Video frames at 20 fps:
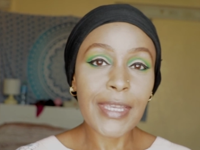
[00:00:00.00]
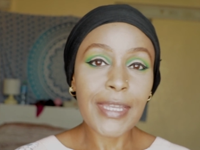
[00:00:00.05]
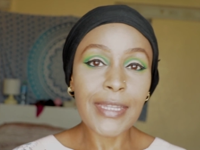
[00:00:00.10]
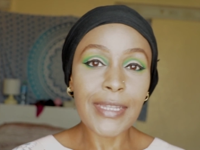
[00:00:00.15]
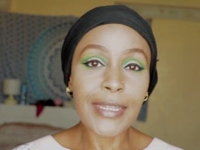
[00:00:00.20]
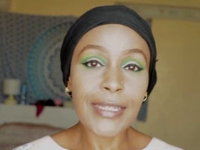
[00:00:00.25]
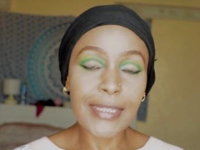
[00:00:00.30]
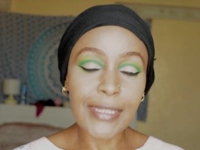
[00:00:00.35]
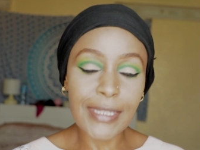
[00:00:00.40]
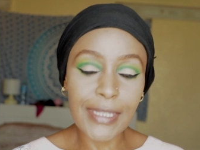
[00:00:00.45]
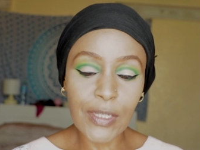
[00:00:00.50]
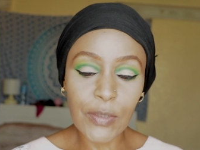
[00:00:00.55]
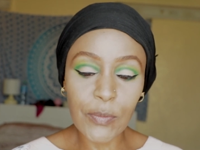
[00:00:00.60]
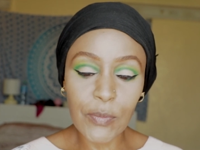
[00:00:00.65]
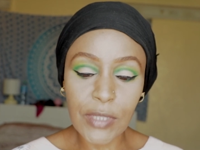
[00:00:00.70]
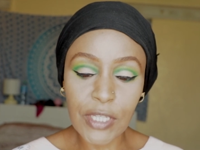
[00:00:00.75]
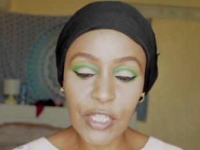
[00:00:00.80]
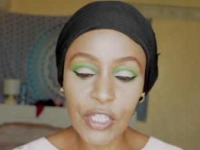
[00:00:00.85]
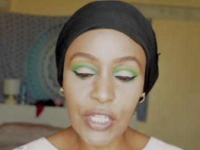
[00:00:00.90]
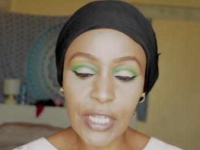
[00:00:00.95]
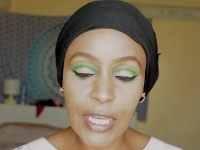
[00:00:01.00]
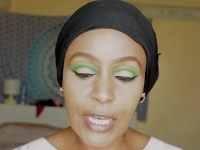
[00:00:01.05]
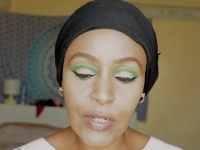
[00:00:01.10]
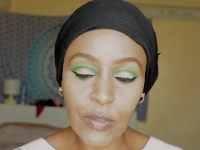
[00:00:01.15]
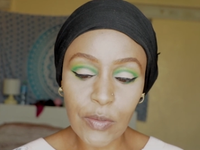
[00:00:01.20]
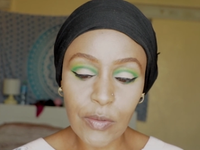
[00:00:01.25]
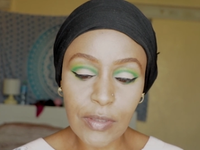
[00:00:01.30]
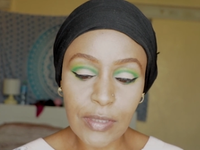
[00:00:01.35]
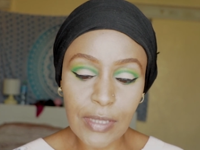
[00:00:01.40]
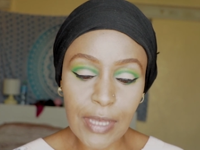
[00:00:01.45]
It's done with the
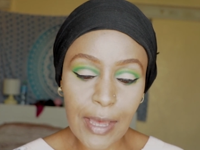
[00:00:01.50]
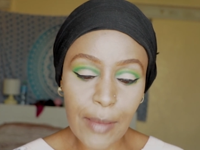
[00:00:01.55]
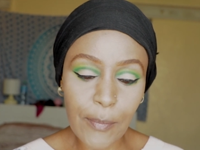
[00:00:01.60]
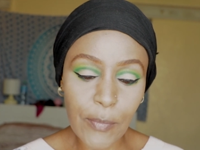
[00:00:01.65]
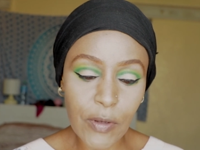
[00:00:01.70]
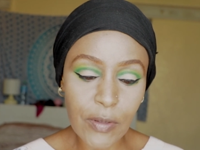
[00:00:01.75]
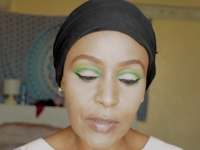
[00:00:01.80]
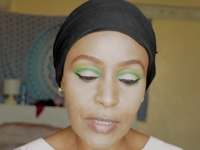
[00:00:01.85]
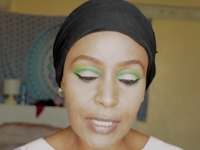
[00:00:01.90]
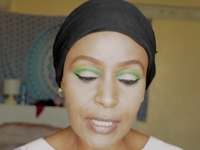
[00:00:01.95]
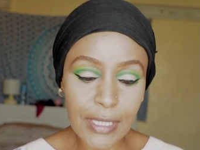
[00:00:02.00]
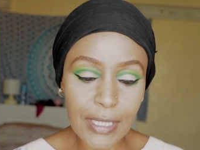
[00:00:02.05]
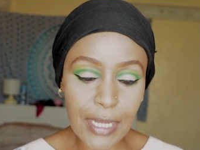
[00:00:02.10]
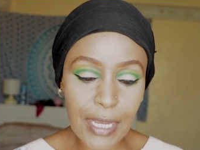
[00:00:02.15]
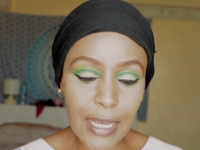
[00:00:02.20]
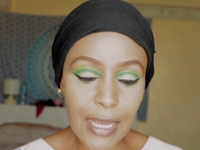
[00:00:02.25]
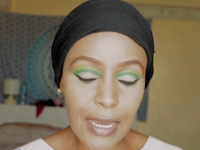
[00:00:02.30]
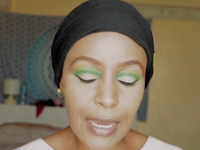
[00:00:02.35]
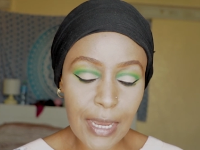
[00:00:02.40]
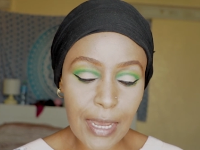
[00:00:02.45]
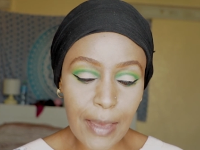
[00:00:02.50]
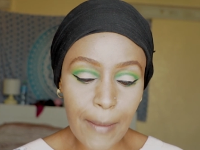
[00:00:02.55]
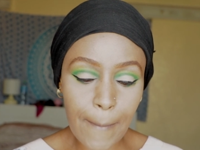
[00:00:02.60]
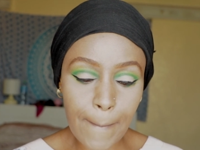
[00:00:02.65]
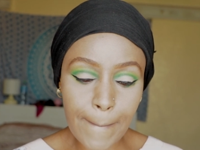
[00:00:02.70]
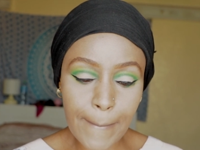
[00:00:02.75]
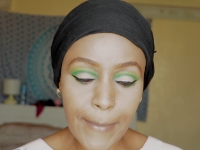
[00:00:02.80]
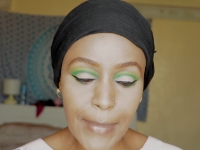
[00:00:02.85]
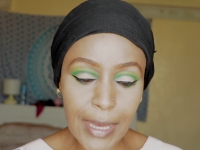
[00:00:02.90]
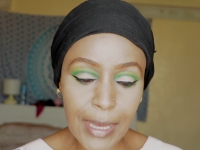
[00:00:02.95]
shadows. I'm gonna take
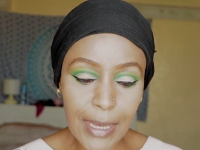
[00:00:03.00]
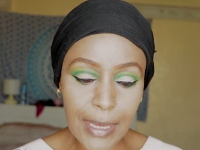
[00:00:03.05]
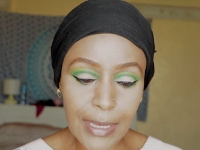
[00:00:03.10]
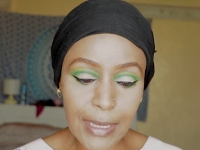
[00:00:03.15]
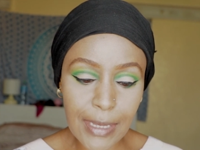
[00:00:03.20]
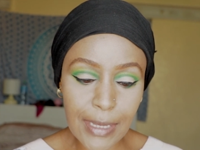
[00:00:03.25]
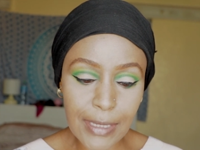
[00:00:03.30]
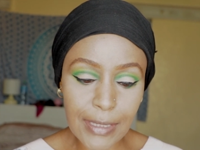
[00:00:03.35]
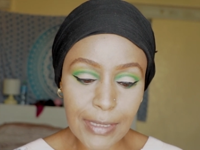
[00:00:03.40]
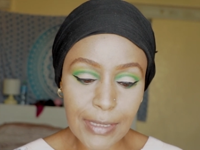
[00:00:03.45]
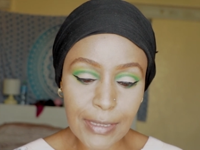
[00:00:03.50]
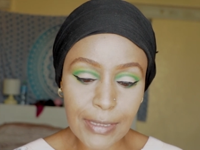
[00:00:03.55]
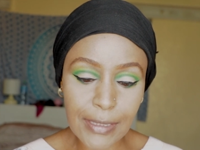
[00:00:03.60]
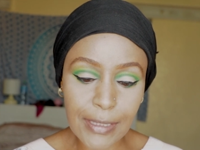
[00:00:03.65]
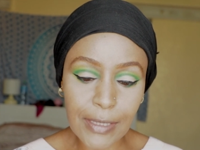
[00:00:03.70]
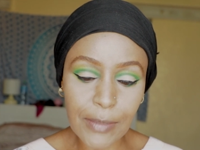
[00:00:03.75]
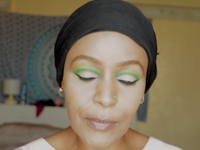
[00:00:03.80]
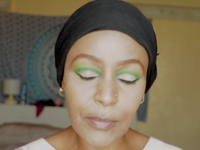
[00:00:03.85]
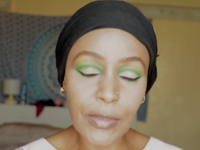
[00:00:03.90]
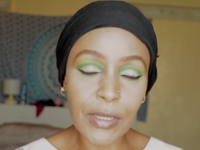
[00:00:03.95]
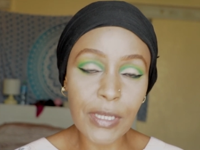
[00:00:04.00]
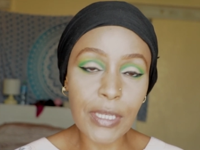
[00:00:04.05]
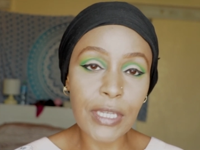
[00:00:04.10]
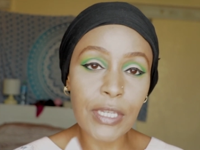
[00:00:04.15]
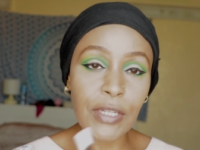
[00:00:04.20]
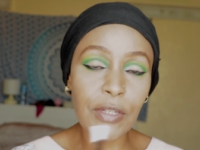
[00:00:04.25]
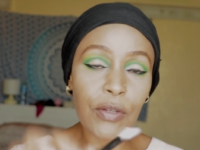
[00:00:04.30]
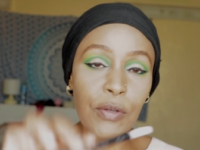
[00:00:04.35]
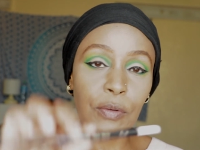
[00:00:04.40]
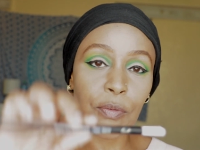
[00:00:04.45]
my Sigma
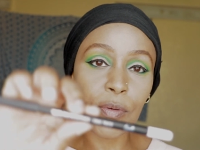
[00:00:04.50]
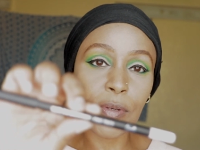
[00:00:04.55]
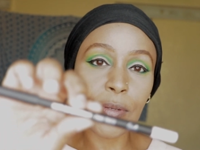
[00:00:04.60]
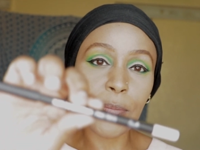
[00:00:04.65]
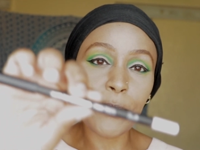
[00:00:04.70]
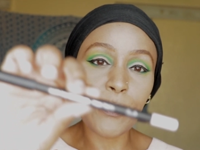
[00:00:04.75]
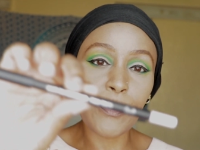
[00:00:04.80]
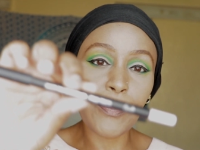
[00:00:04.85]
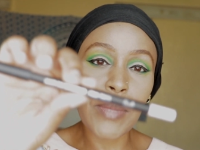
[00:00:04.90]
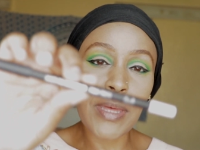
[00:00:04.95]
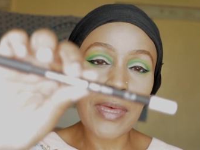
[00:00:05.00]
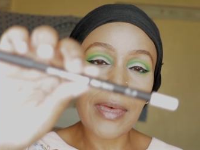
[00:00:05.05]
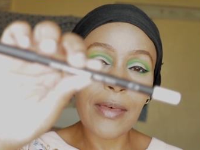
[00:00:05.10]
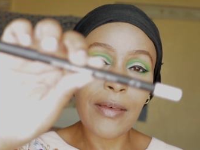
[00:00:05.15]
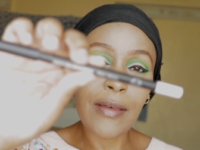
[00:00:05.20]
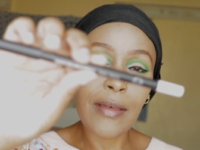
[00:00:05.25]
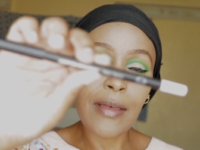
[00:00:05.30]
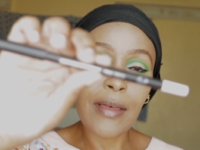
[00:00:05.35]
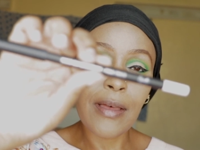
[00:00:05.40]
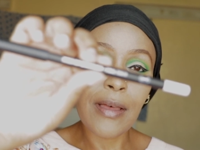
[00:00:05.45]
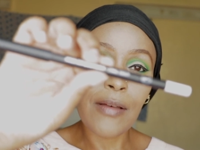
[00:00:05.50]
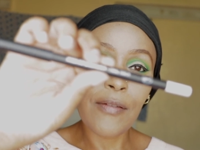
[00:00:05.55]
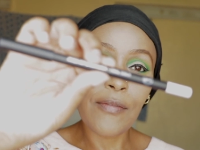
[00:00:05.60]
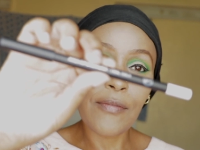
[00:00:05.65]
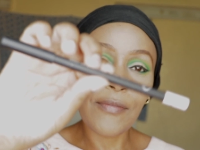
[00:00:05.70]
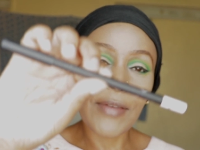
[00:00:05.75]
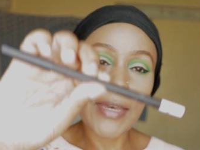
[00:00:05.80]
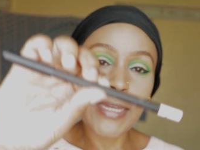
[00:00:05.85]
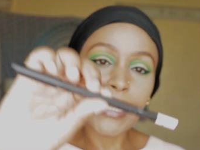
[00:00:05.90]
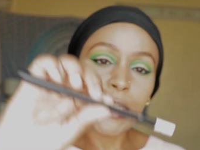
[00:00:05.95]
Inner Rim
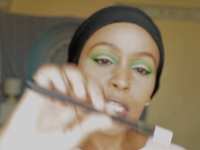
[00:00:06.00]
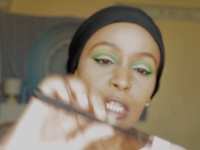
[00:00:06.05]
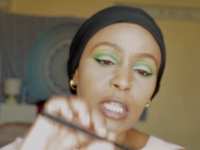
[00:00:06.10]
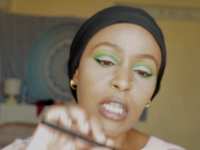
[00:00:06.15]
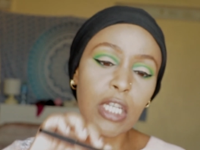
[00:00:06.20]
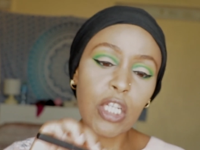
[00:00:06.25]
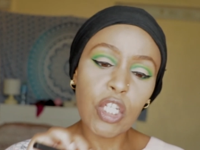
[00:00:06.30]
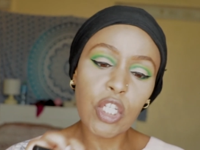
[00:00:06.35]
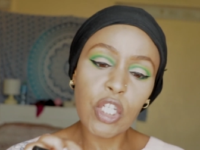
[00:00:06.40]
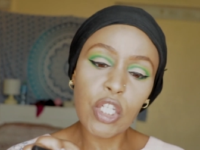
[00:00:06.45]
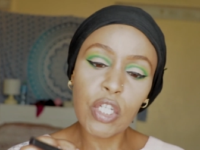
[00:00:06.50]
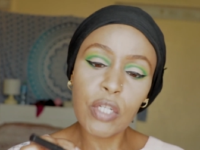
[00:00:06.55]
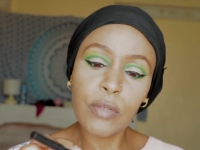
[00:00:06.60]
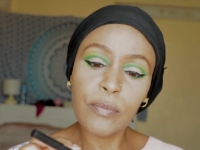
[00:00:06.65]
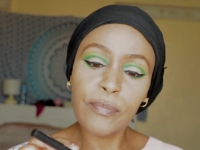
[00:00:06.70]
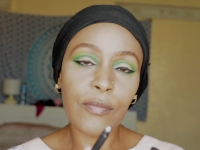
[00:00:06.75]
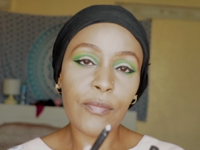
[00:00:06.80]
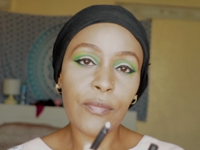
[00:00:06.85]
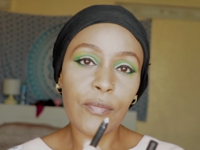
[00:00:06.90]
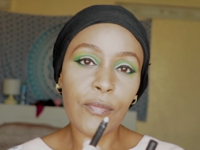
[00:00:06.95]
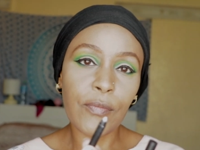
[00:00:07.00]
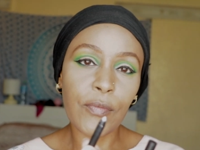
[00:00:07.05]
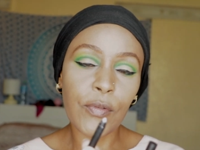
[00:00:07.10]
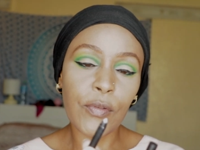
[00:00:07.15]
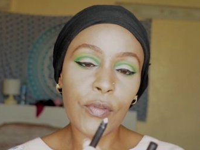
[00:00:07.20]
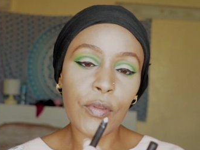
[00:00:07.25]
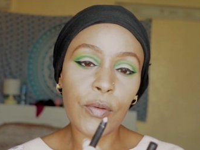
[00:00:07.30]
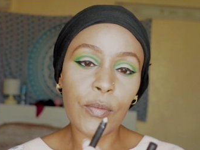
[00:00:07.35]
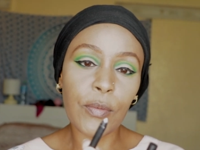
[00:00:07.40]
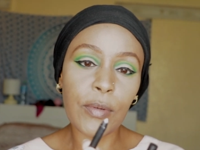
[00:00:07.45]
final touch
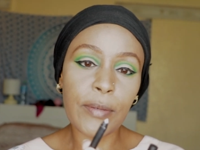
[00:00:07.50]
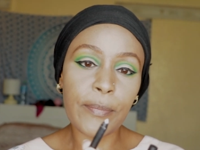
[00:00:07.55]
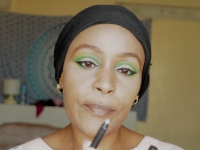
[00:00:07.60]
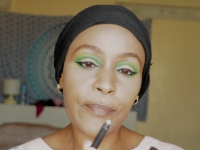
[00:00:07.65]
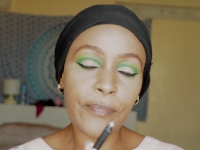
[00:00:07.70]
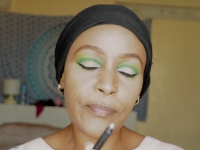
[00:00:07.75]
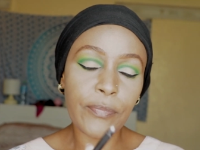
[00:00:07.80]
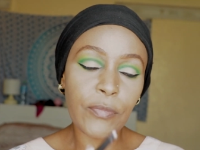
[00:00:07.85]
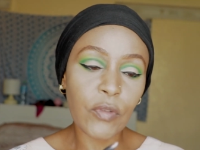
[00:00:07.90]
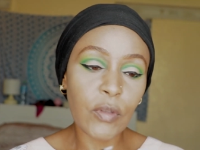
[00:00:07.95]
for the rim.